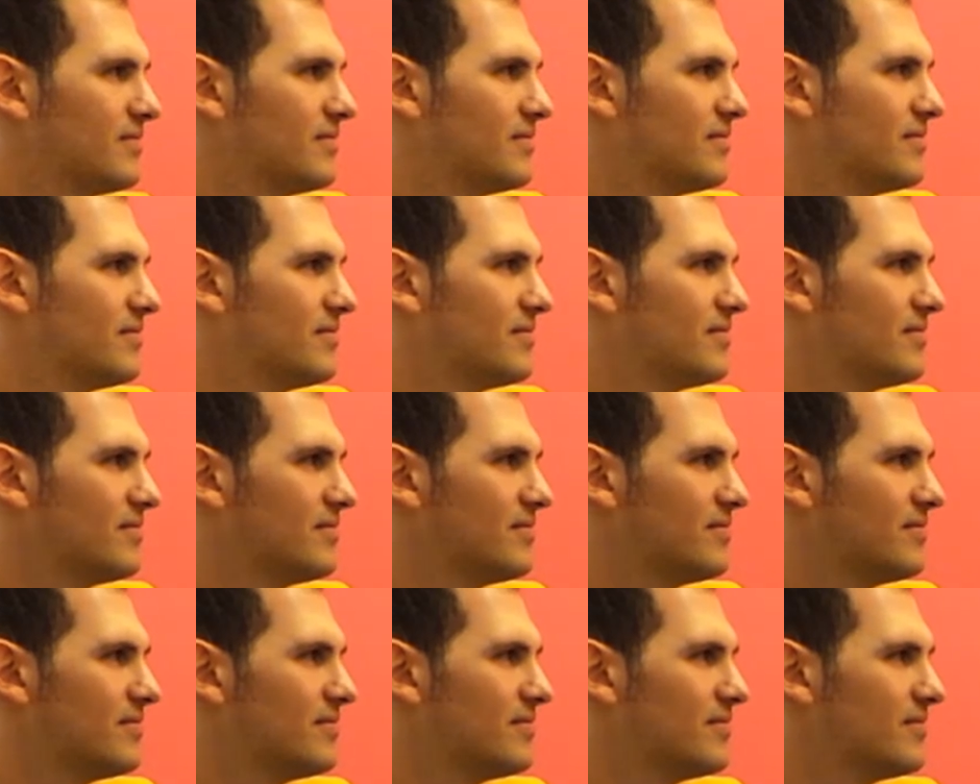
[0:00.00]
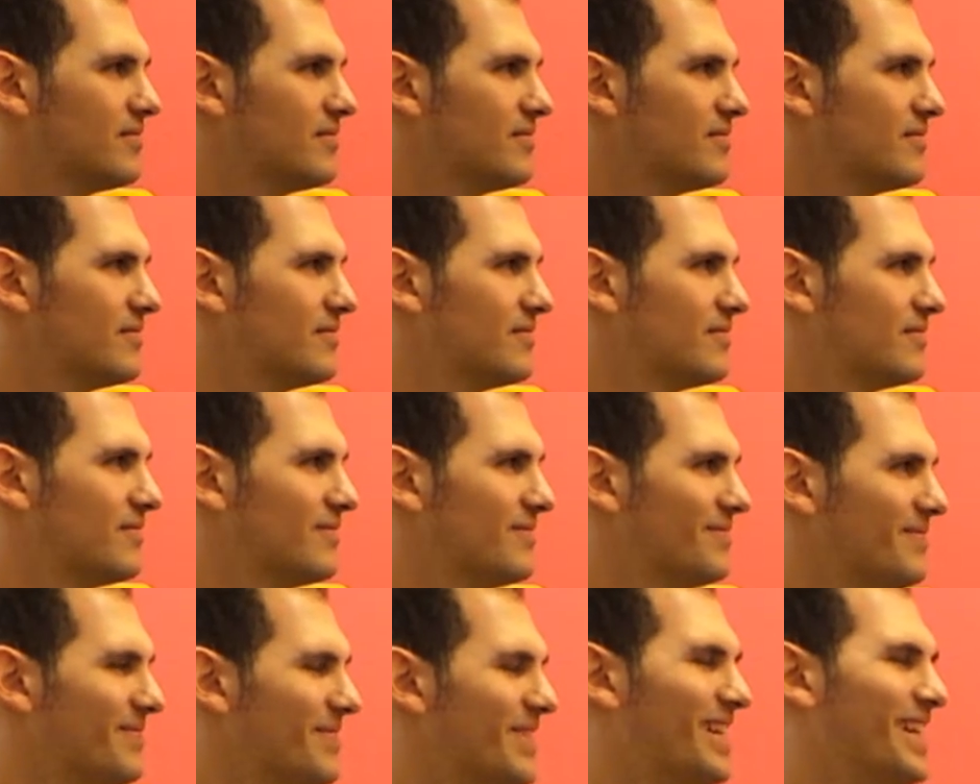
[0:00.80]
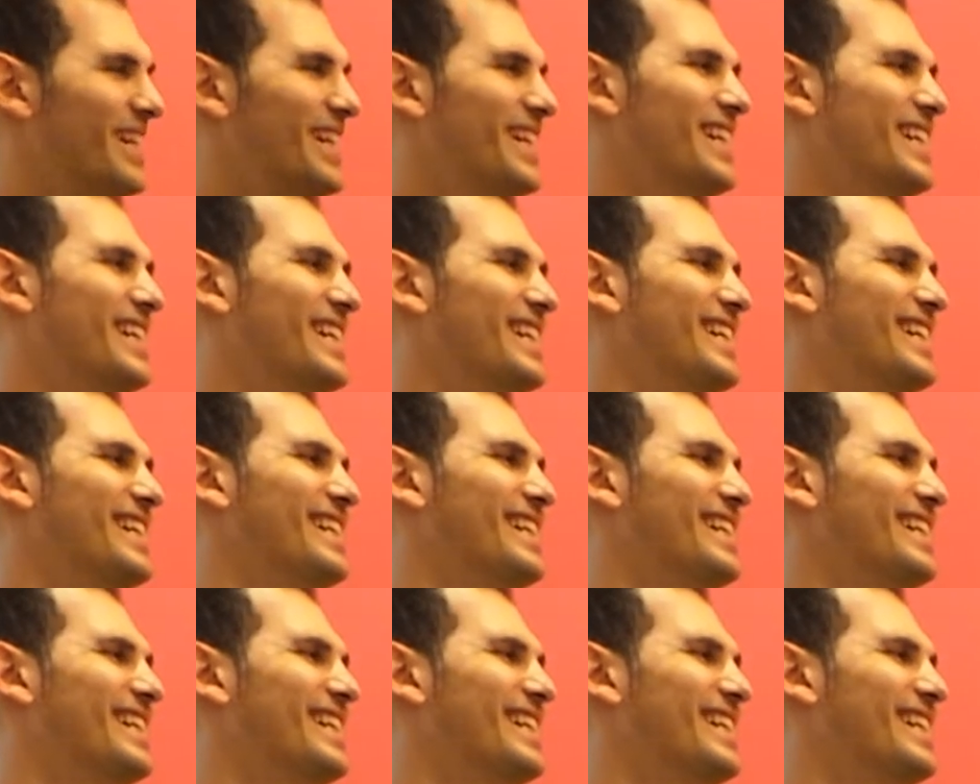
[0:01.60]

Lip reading: This person isn't speaking.